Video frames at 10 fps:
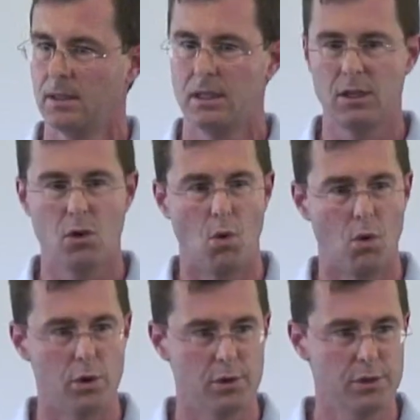He
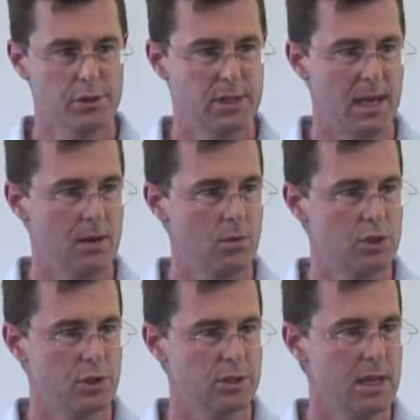orders that
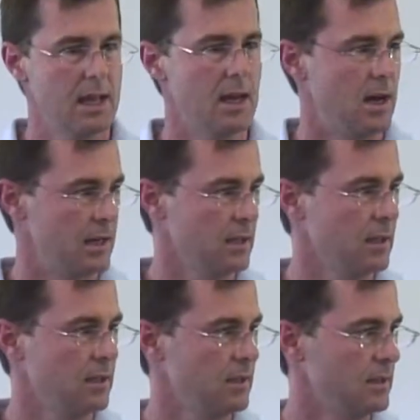which is chaotic,
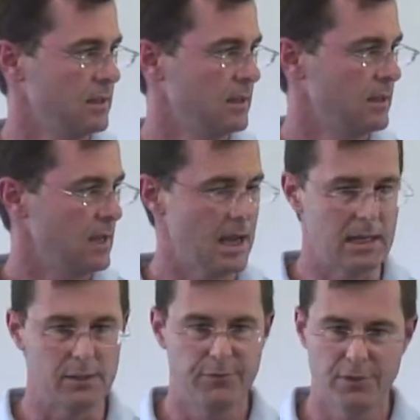
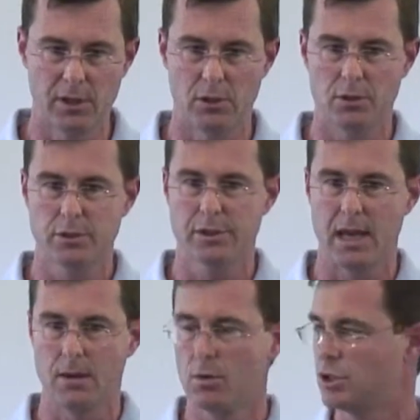and He fills
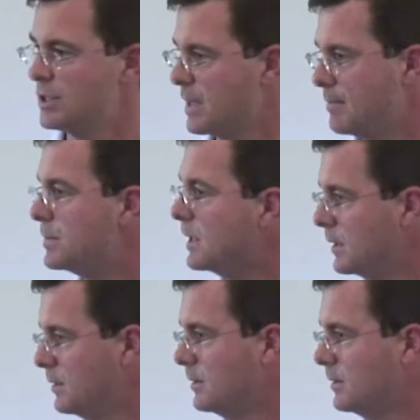that which is empty.